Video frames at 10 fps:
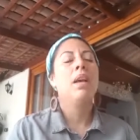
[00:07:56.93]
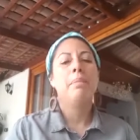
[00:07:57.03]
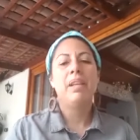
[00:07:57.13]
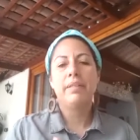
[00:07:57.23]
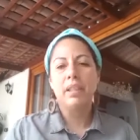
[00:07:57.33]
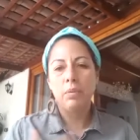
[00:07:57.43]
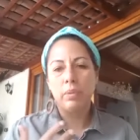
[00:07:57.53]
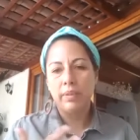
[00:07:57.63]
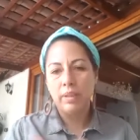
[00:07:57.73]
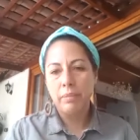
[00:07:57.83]
Basically,
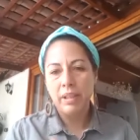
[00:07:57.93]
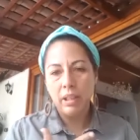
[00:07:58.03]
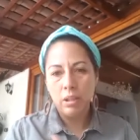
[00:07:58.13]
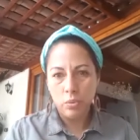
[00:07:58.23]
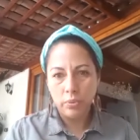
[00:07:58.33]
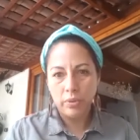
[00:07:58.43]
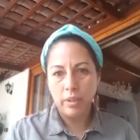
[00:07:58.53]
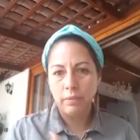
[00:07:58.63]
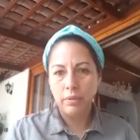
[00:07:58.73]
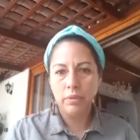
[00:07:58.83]
when somebody loses
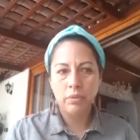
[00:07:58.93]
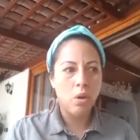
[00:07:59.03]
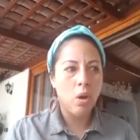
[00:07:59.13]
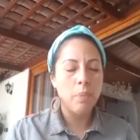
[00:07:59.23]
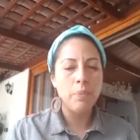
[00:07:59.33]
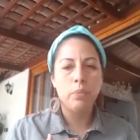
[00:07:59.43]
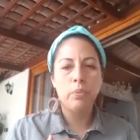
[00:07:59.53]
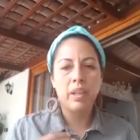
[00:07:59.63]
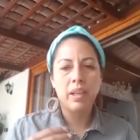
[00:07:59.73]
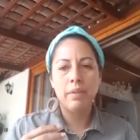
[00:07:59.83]
her job,
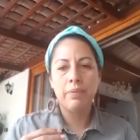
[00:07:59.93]
we have